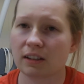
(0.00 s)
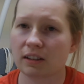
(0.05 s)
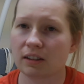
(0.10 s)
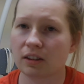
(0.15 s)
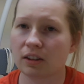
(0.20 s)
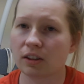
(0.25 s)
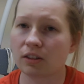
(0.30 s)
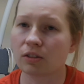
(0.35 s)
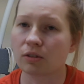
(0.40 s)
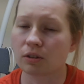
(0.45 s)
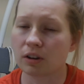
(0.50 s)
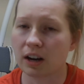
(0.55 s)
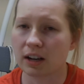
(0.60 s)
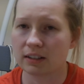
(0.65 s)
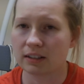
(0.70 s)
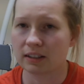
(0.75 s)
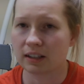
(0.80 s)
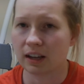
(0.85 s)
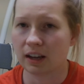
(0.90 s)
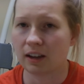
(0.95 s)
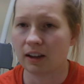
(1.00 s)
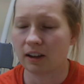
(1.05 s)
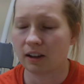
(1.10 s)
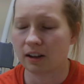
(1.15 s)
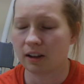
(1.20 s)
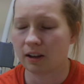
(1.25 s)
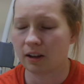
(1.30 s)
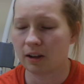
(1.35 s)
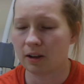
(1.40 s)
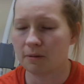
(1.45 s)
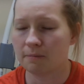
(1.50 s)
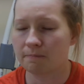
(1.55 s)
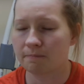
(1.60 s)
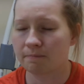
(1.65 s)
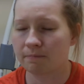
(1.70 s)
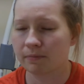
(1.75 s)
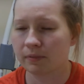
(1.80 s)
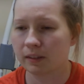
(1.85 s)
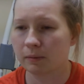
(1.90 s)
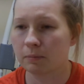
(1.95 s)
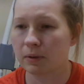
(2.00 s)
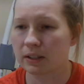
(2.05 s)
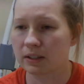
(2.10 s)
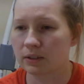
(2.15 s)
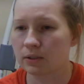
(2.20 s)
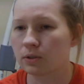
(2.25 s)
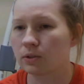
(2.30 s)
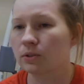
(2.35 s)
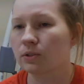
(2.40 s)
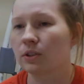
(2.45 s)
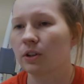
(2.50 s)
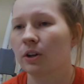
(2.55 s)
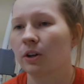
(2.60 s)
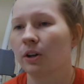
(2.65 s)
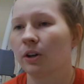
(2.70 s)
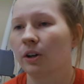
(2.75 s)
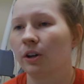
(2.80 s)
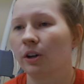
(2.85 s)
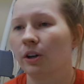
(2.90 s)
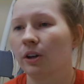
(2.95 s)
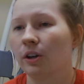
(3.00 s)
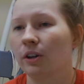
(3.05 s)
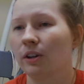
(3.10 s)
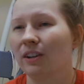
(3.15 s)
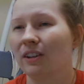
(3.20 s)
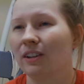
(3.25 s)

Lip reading: thoracic muscles are